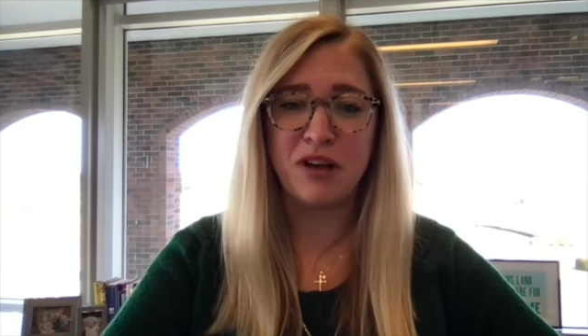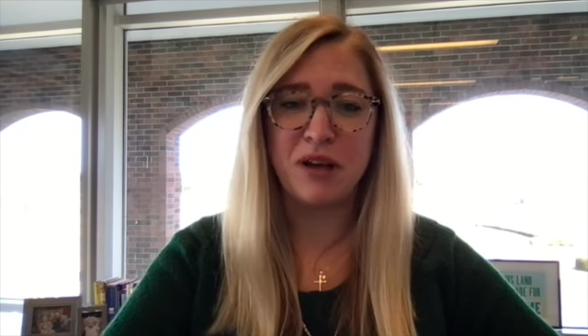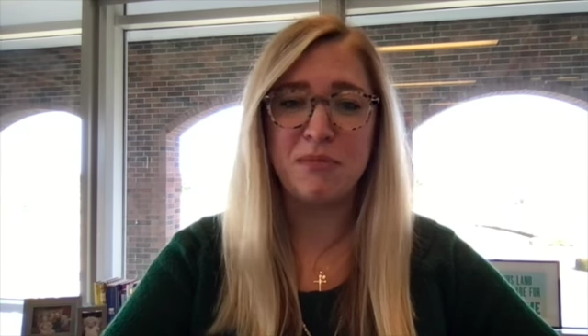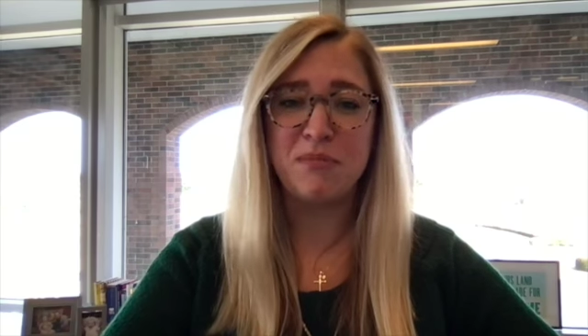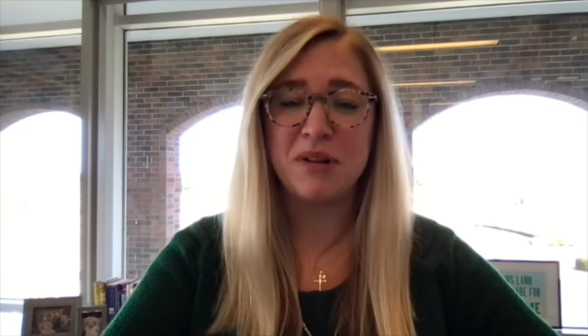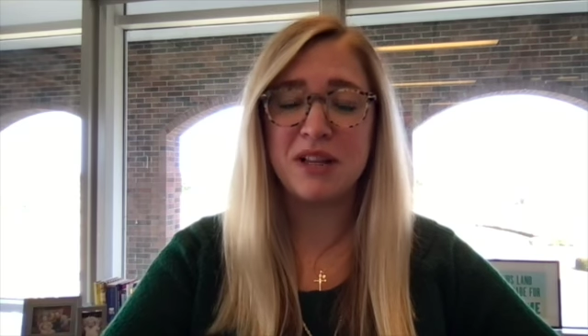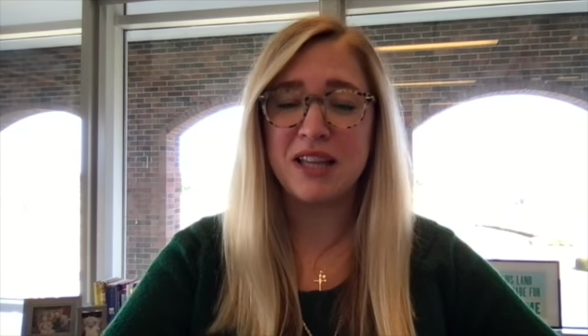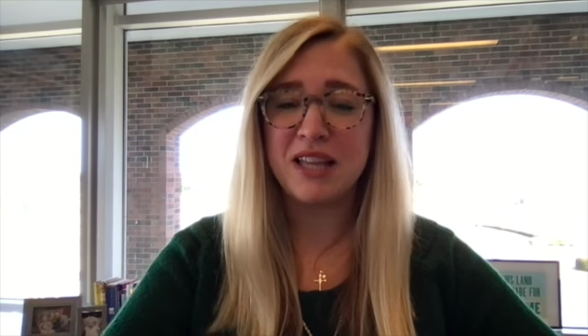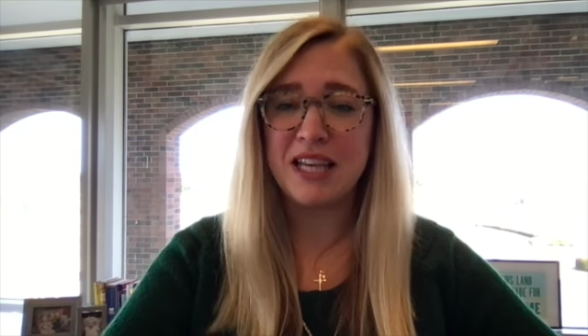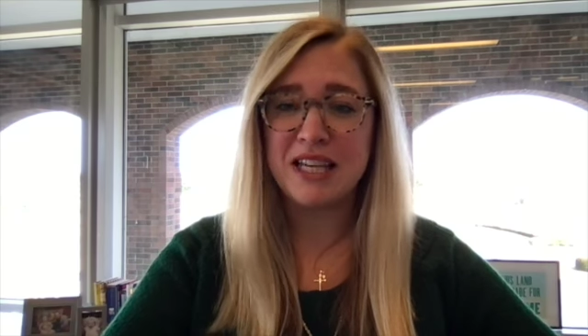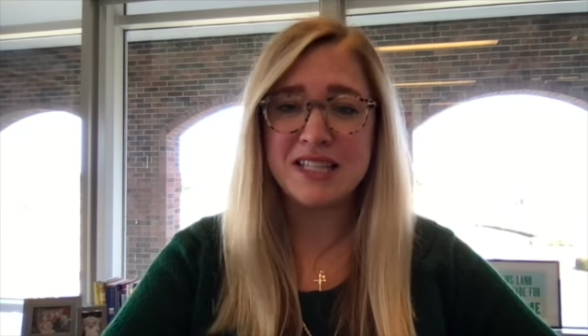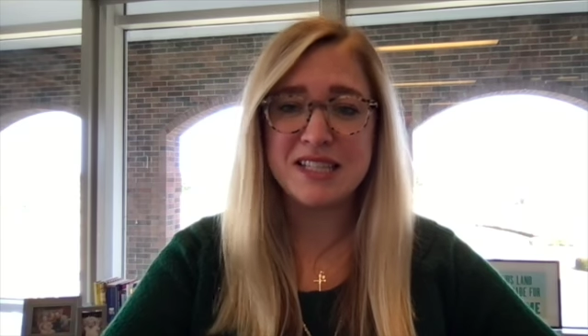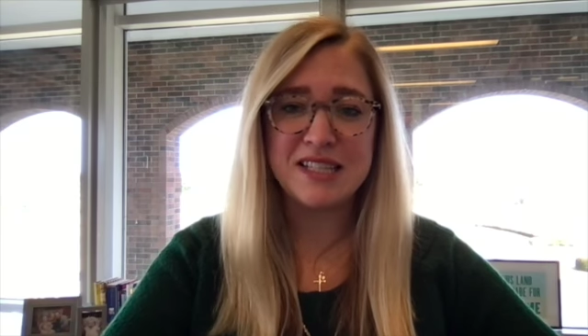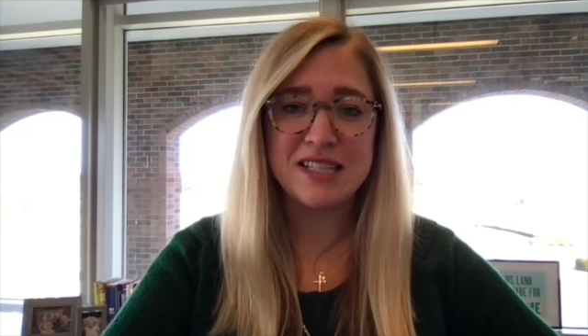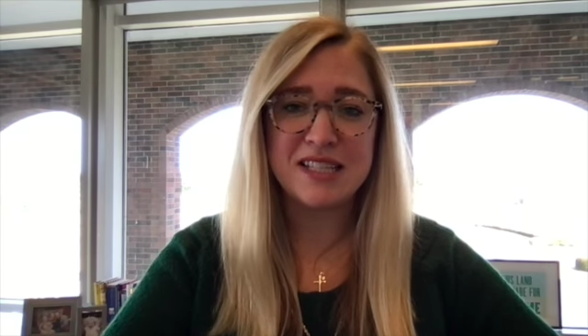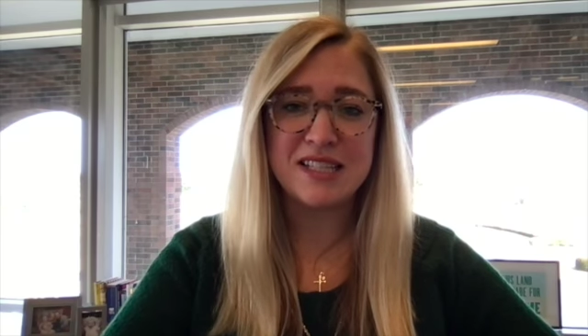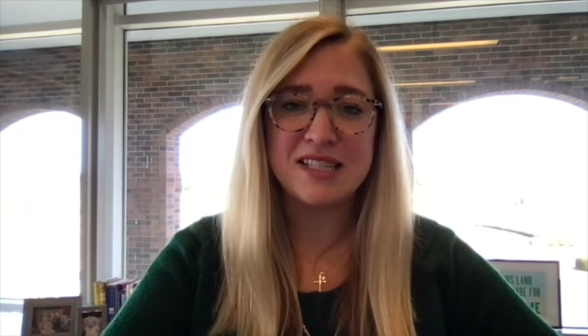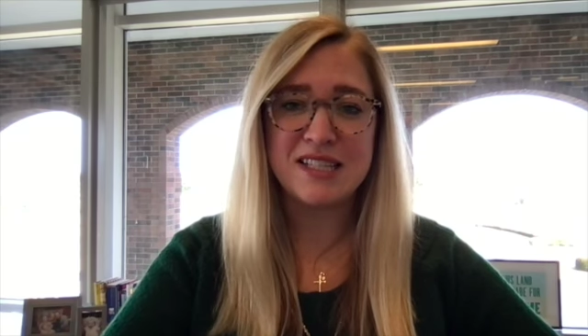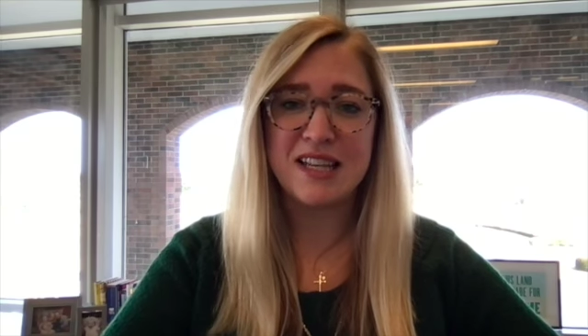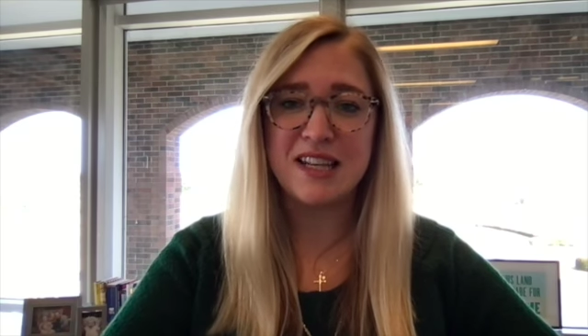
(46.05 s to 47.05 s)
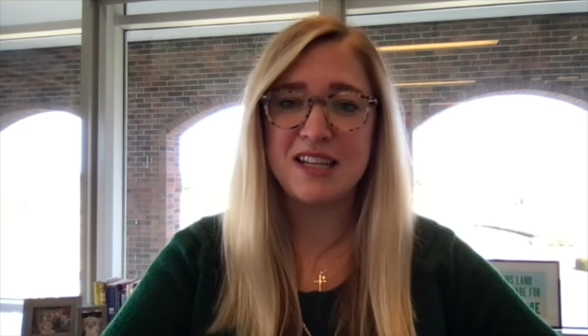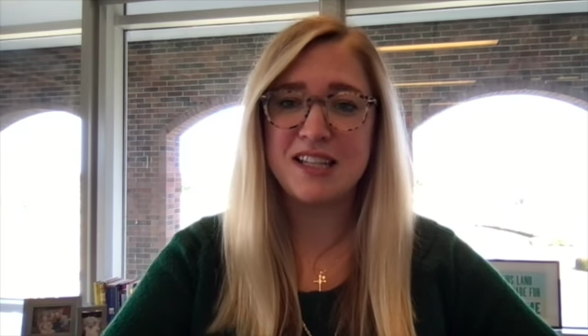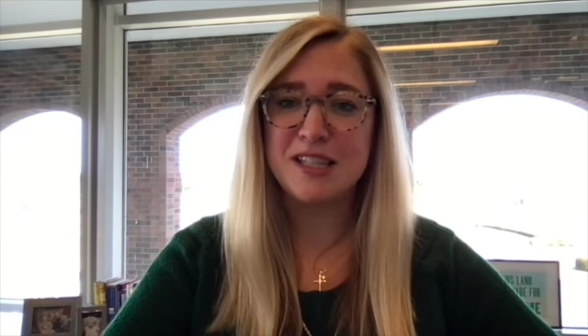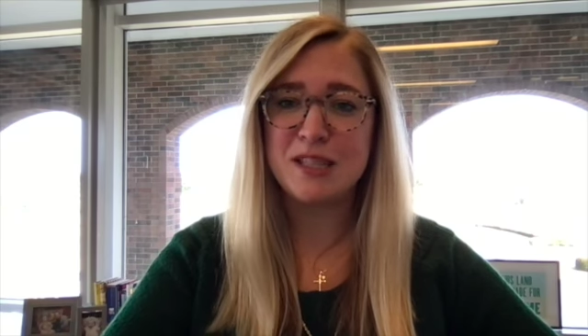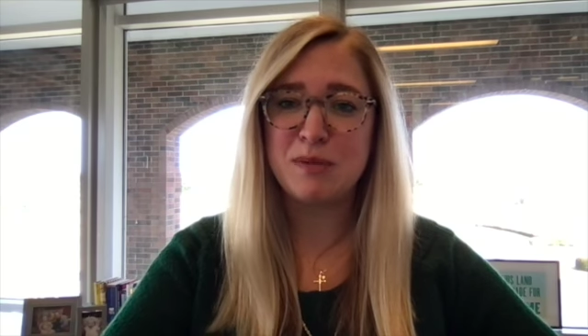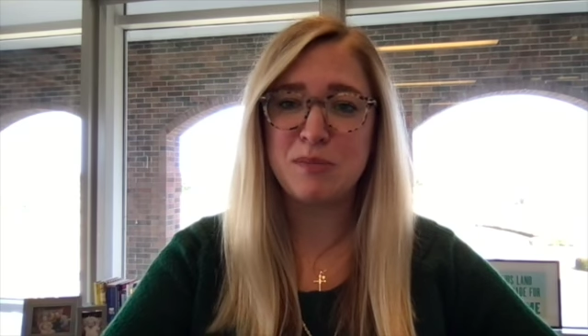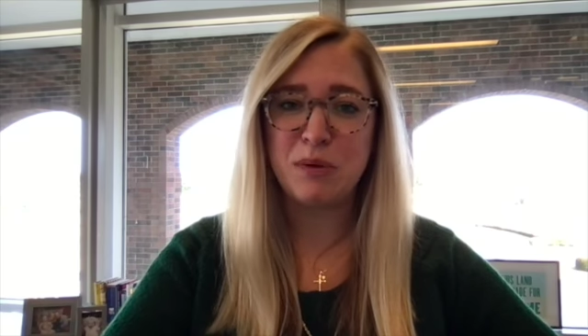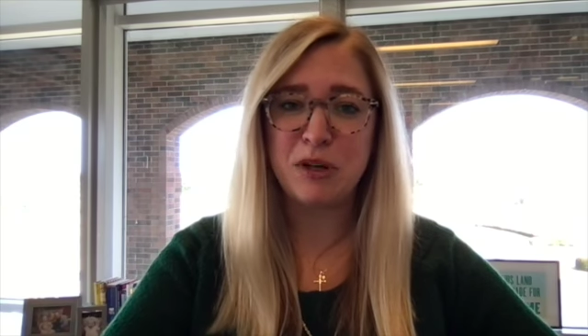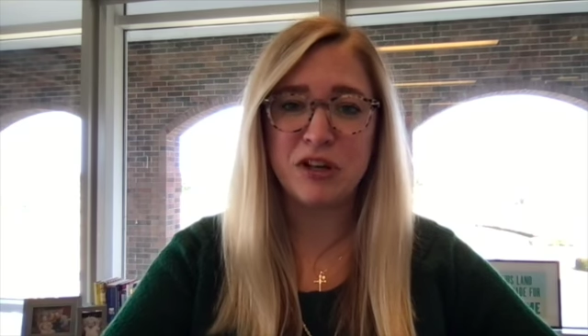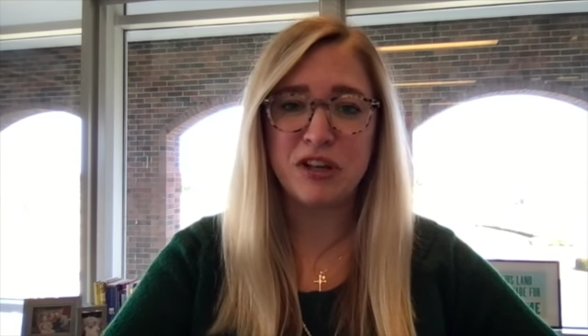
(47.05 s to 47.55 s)
and places and
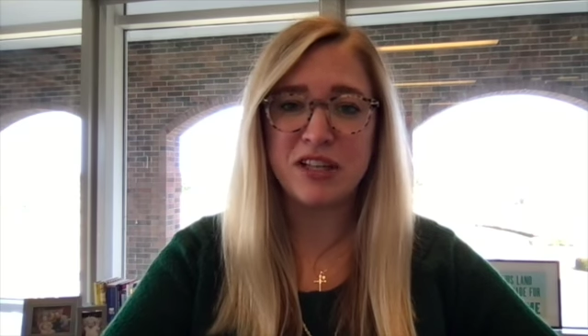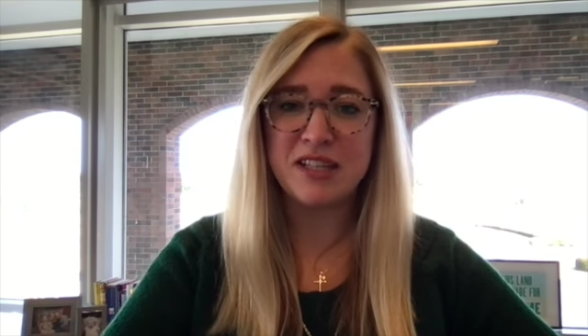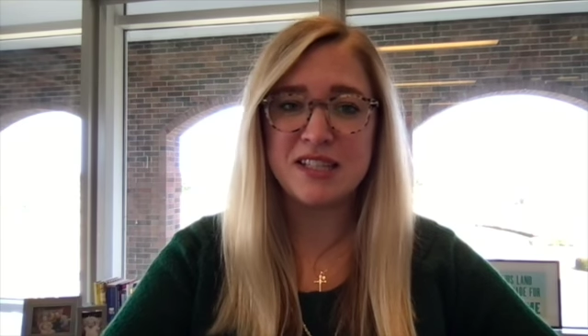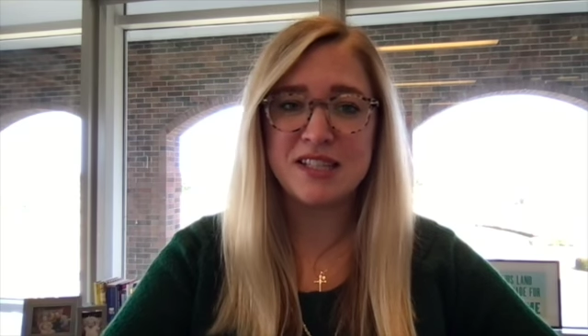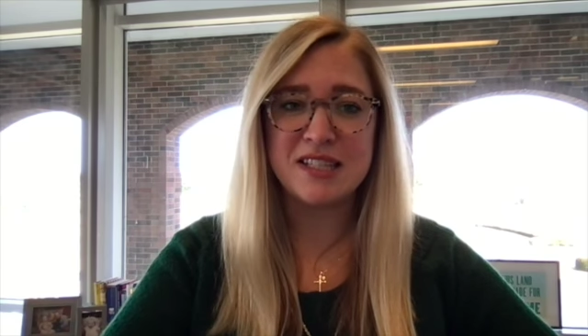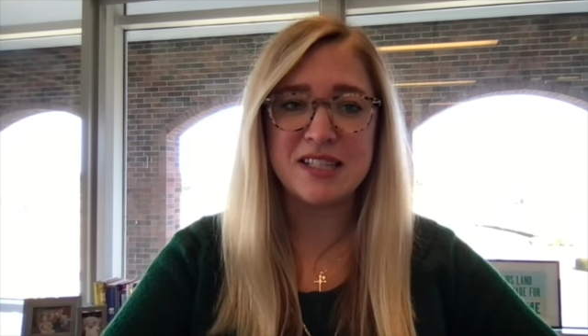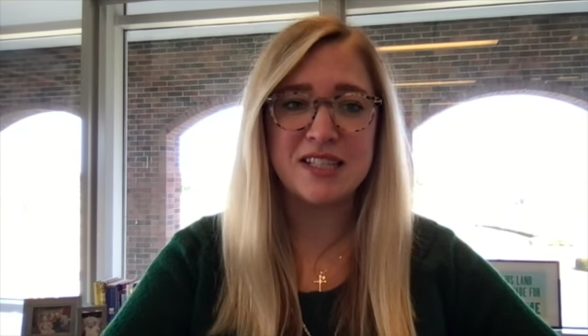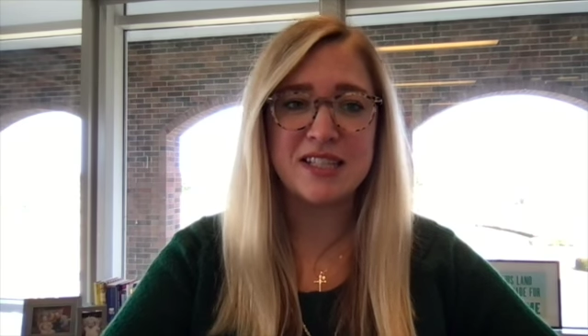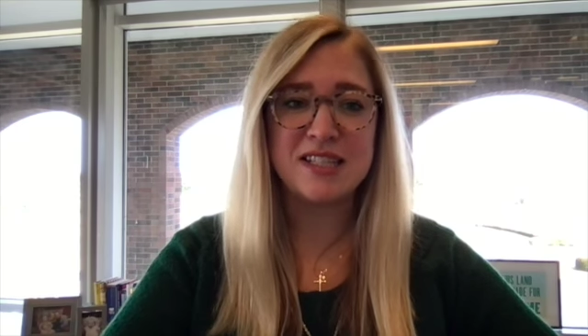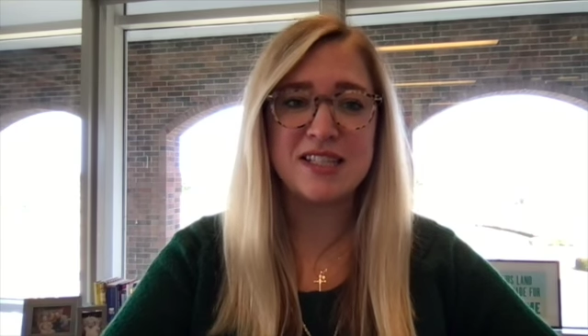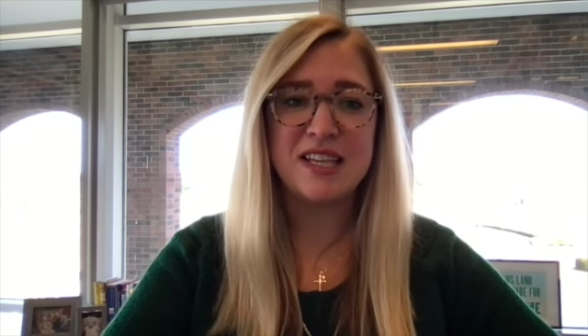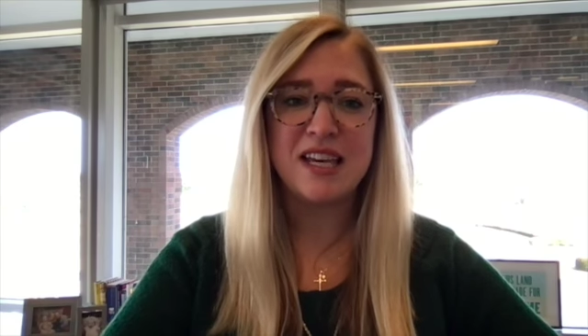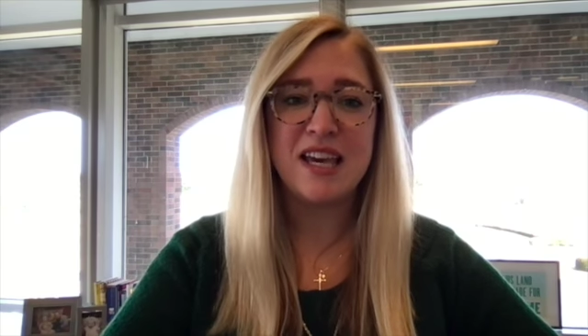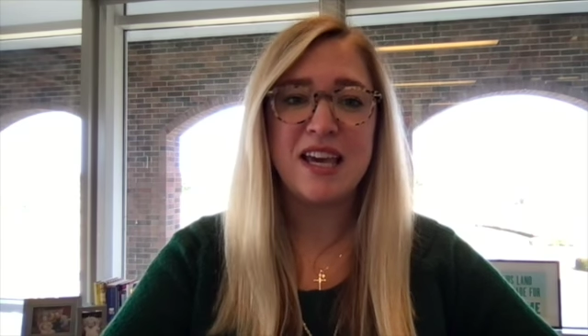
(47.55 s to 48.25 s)
experiences